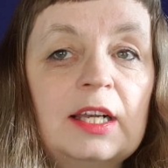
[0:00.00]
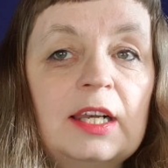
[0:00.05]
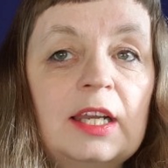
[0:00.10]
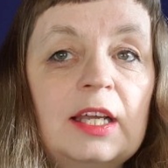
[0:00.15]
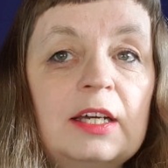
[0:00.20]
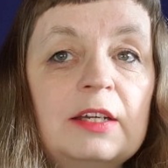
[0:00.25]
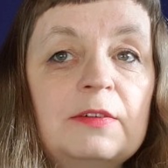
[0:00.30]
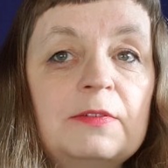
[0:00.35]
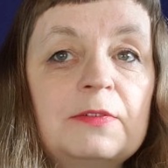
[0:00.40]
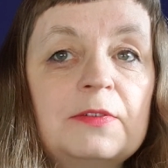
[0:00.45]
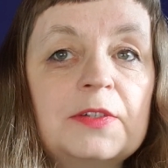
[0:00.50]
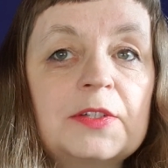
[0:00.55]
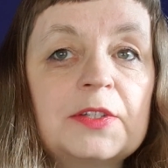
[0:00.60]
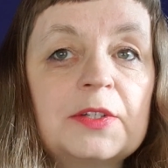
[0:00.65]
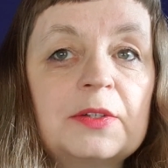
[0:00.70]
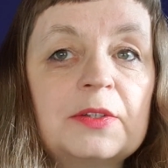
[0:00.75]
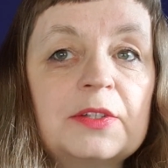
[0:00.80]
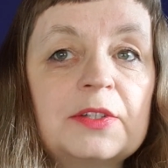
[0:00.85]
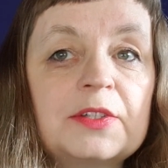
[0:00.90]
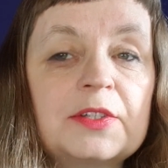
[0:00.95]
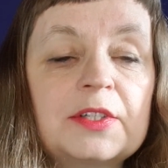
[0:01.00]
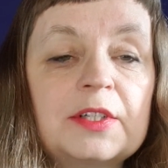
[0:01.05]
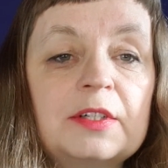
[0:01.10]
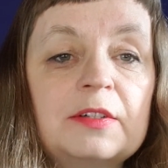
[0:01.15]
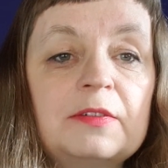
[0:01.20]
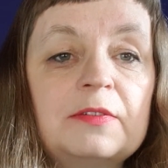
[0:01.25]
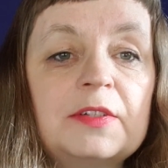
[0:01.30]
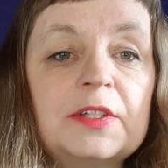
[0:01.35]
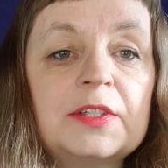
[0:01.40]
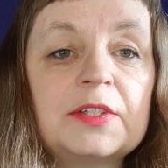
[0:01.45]
Life is on the
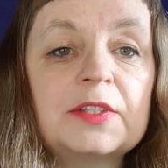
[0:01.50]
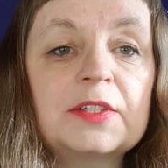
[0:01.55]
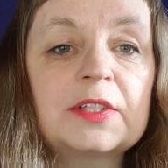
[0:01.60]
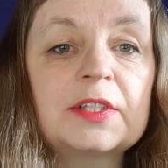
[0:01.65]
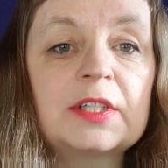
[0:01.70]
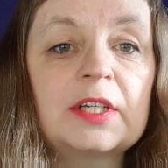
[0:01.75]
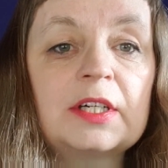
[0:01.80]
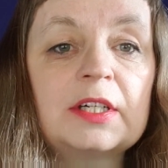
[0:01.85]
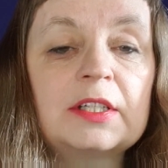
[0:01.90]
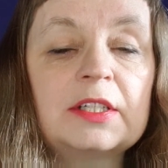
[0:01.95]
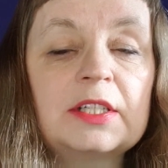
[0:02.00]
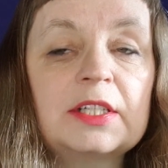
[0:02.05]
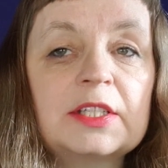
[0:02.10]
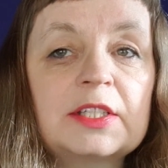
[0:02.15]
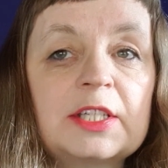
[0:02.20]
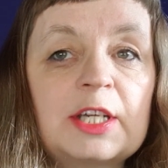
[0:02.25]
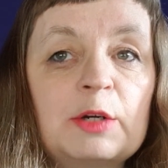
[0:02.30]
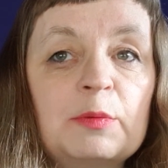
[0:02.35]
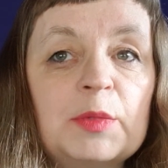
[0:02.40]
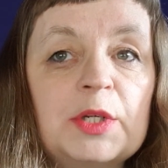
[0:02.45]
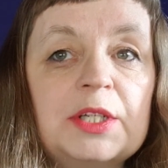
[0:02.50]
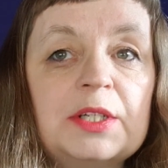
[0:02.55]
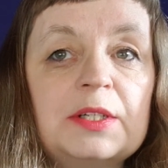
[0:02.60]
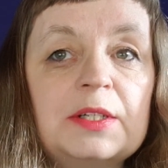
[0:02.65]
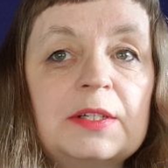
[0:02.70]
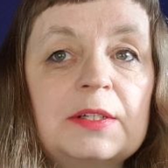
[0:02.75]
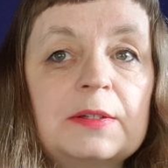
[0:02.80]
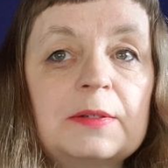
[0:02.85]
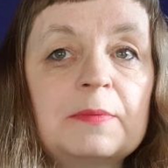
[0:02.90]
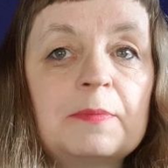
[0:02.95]
surface,
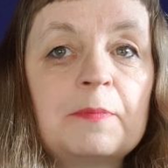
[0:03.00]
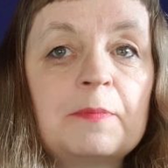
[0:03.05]
unexamined.